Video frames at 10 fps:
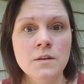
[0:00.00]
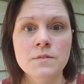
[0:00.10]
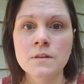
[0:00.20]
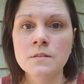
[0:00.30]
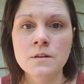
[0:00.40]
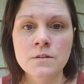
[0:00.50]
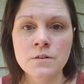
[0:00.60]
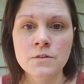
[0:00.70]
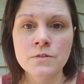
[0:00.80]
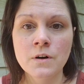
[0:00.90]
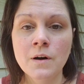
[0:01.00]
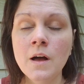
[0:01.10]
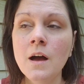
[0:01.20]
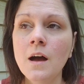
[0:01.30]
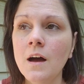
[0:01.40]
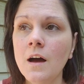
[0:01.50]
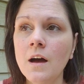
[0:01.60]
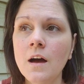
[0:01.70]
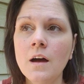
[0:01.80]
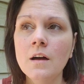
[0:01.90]
of things that are neutral.
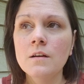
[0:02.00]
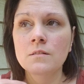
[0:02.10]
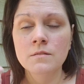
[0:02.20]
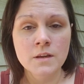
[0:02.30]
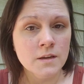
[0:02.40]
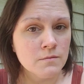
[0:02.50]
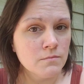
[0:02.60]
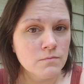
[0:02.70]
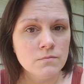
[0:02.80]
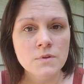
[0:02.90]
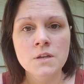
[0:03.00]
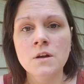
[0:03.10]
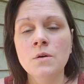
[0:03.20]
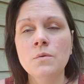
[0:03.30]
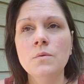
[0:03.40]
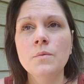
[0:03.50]
Like, you know,